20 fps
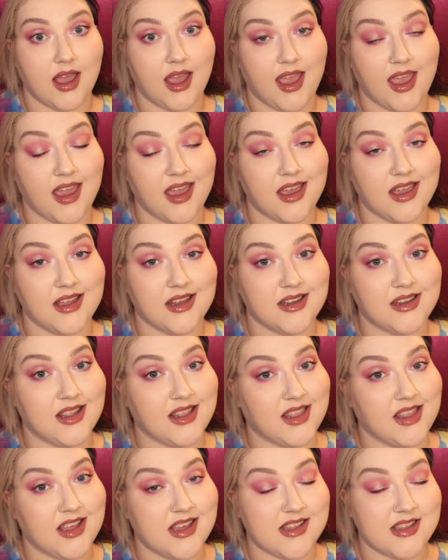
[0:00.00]
And
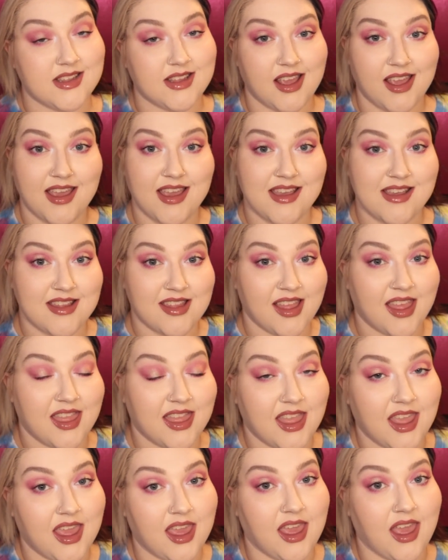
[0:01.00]
this is
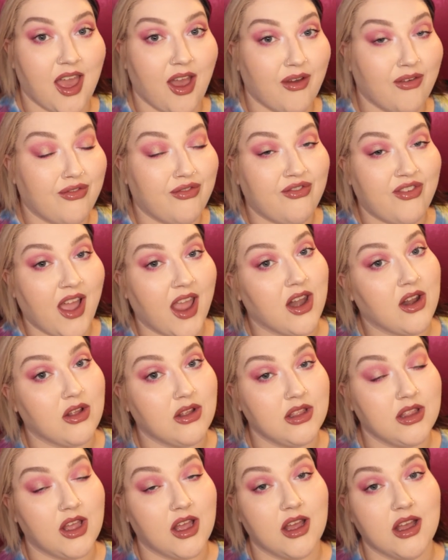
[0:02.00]
the
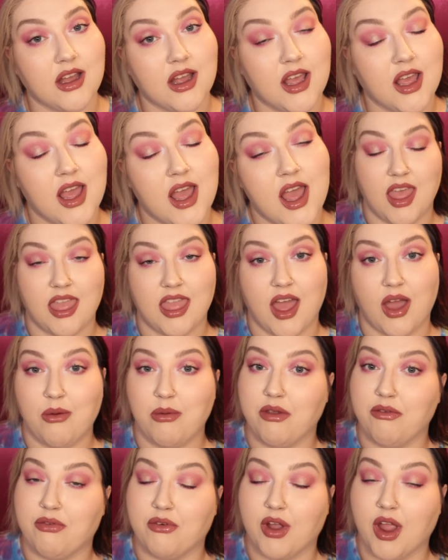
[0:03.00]
final look
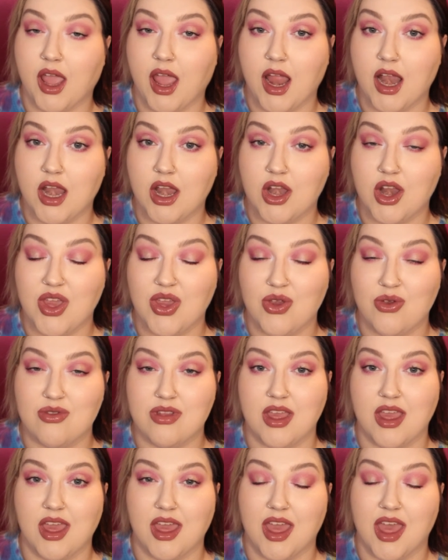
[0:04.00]
that we've created
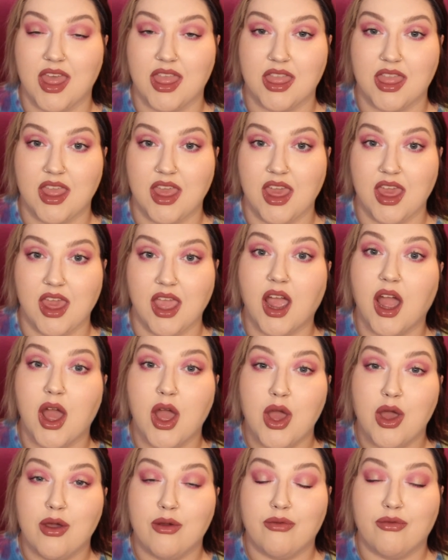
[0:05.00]
using the
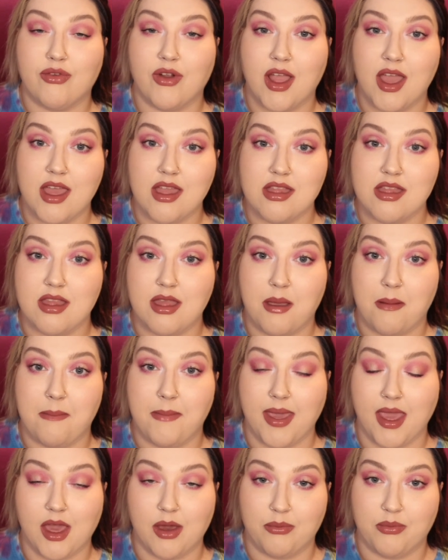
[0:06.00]
Friends
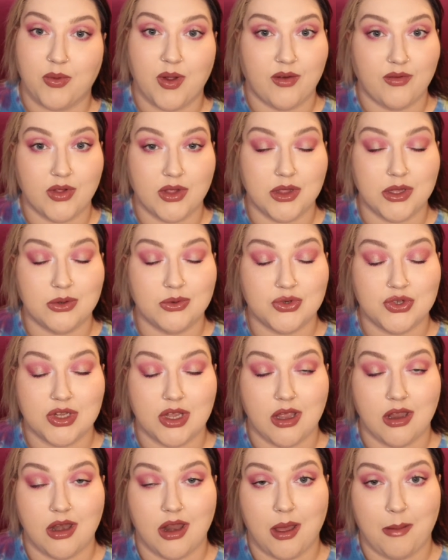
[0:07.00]
Makeup
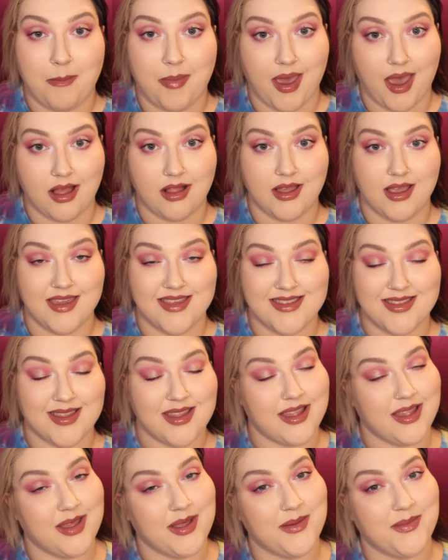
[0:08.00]
Revolution
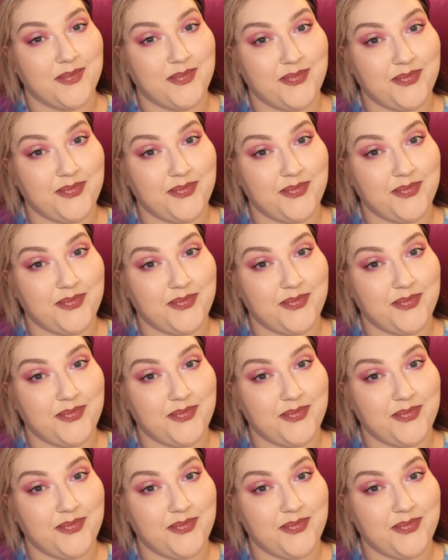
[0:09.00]
palettes.